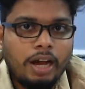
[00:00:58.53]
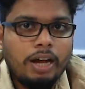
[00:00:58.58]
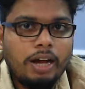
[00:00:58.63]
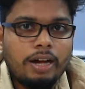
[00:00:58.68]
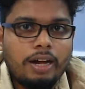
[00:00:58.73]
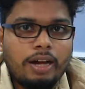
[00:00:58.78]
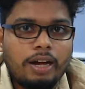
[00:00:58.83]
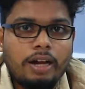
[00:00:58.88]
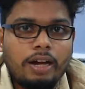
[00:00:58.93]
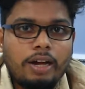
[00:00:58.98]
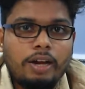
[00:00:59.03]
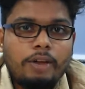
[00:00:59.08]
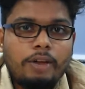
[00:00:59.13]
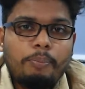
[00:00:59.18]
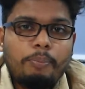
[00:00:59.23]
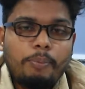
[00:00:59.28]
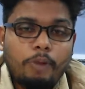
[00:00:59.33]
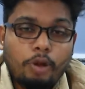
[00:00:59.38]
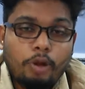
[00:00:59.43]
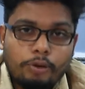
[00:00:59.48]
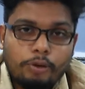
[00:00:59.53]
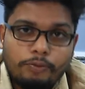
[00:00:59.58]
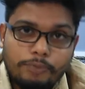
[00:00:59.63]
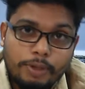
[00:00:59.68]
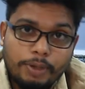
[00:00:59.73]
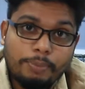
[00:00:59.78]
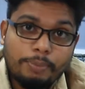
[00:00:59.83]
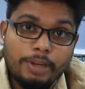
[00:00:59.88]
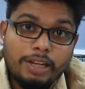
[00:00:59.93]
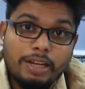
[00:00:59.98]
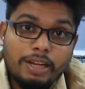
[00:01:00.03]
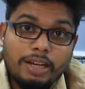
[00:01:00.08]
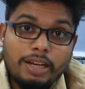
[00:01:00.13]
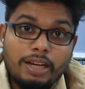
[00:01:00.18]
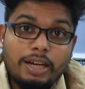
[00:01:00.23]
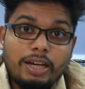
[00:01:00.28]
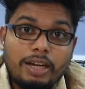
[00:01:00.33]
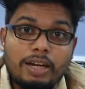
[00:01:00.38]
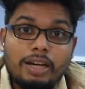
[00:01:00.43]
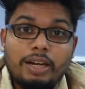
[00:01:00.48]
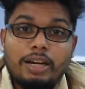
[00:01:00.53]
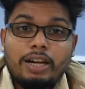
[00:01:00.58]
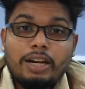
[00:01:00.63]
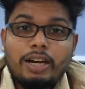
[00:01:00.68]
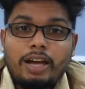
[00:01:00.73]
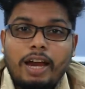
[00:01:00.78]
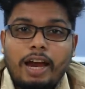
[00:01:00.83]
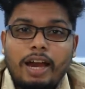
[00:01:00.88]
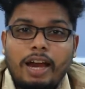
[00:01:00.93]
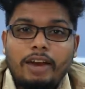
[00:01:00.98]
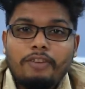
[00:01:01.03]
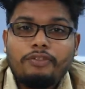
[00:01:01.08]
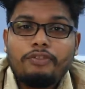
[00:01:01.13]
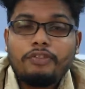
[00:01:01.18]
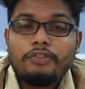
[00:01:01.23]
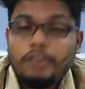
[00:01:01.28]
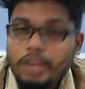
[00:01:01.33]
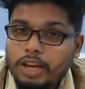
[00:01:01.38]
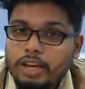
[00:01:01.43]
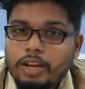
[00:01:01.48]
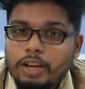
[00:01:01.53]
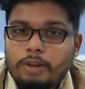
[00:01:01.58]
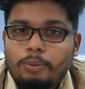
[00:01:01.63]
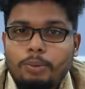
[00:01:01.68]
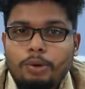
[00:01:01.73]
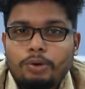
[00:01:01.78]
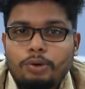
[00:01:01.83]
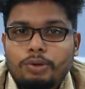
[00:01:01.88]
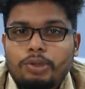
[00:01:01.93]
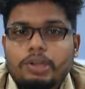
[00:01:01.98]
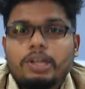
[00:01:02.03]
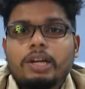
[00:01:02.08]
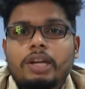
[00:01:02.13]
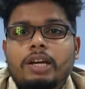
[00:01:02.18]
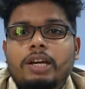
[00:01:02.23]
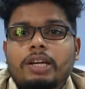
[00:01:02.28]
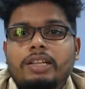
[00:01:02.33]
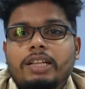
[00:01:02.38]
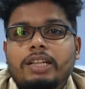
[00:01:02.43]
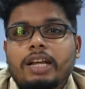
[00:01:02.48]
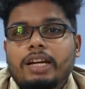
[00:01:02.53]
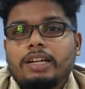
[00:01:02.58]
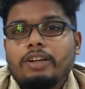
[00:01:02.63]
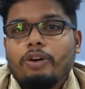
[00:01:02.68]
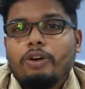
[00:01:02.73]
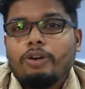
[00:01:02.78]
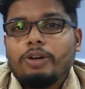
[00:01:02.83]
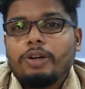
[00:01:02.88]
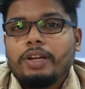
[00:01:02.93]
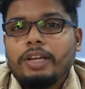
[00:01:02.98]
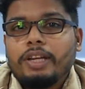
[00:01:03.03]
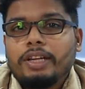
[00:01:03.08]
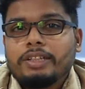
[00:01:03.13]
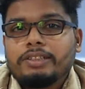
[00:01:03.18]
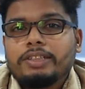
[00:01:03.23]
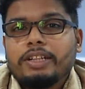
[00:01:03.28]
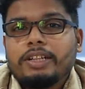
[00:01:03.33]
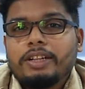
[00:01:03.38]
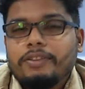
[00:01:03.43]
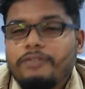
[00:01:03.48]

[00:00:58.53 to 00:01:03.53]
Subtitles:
Lot of people have fear about that auditing is a